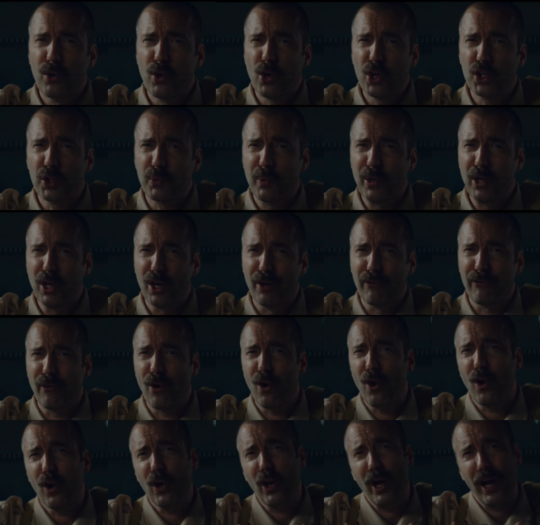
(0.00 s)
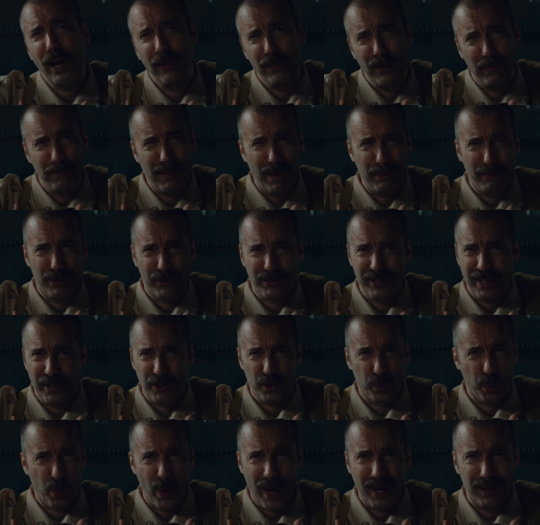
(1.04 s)
course we love all our other members
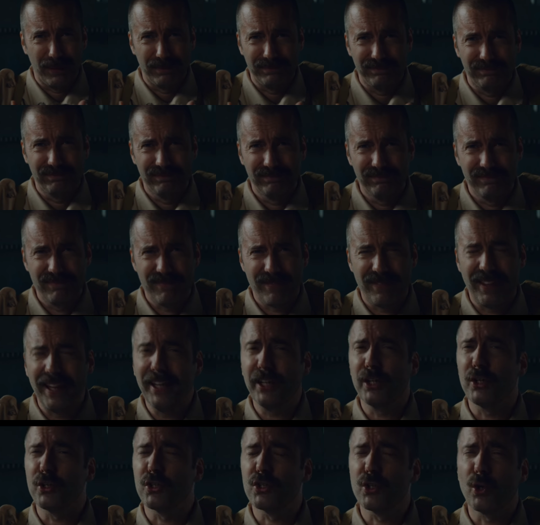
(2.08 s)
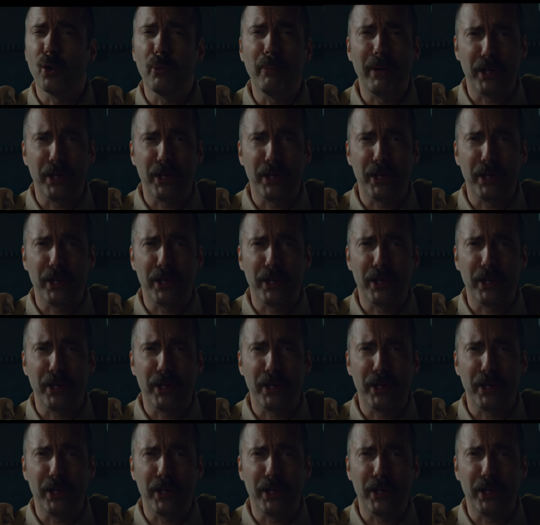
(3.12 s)
as well. Thank you so